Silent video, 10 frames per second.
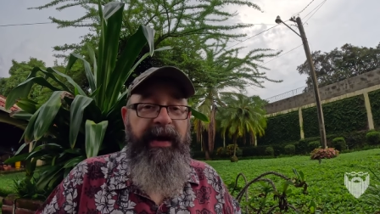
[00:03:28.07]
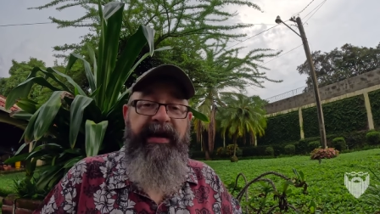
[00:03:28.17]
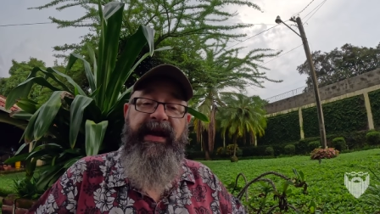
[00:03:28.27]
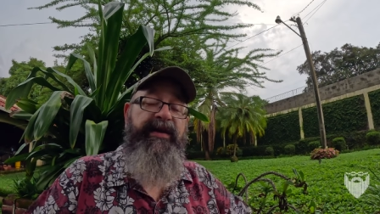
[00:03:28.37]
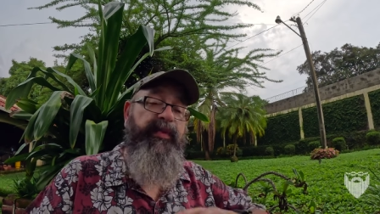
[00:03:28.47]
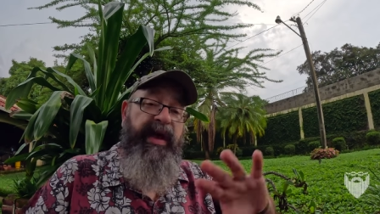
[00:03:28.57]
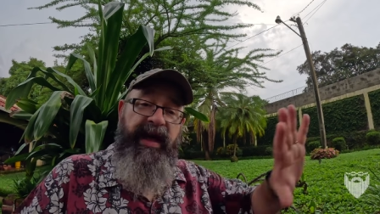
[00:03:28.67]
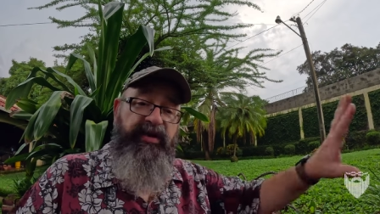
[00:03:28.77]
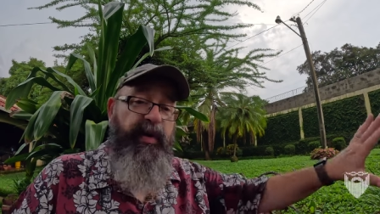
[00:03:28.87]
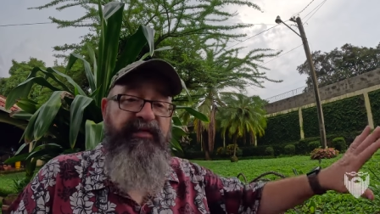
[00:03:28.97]
and, and we
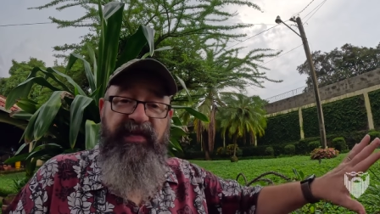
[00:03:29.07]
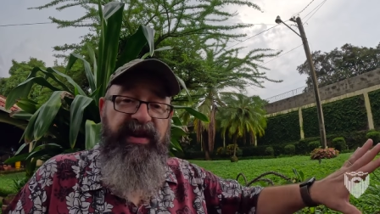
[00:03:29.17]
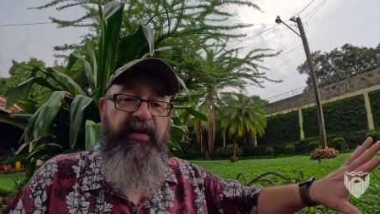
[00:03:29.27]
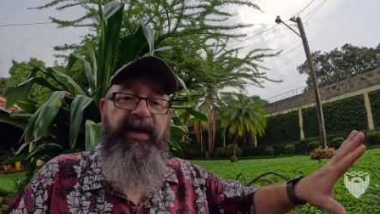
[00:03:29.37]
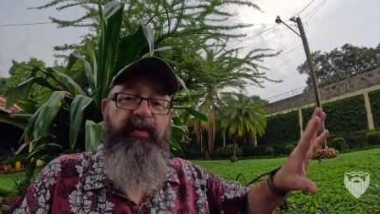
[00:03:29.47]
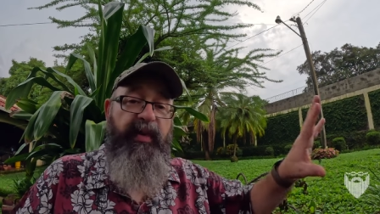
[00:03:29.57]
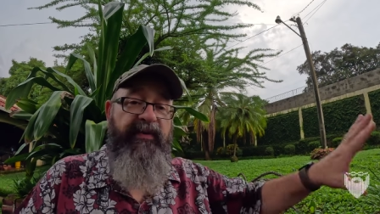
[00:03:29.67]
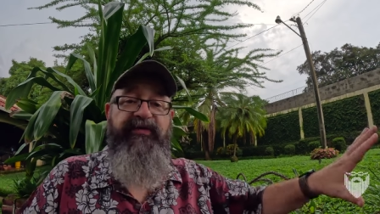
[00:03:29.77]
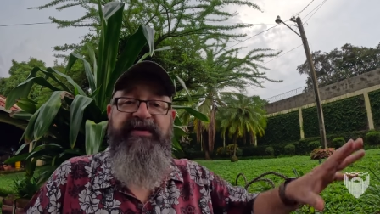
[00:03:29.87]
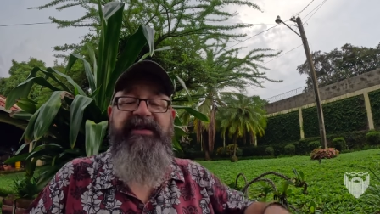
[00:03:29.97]
had a great video that
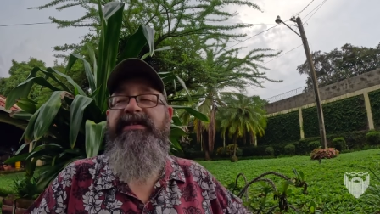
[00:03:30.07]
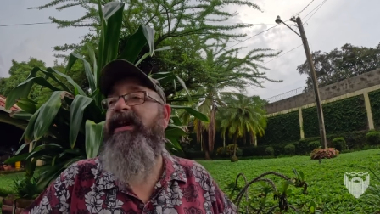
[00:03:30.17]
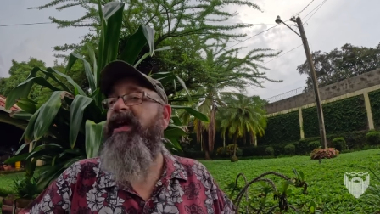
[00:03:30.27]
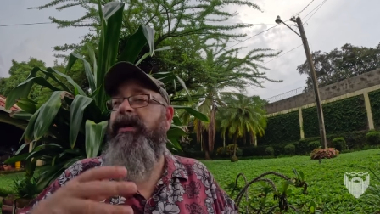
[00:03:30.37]
referenced this,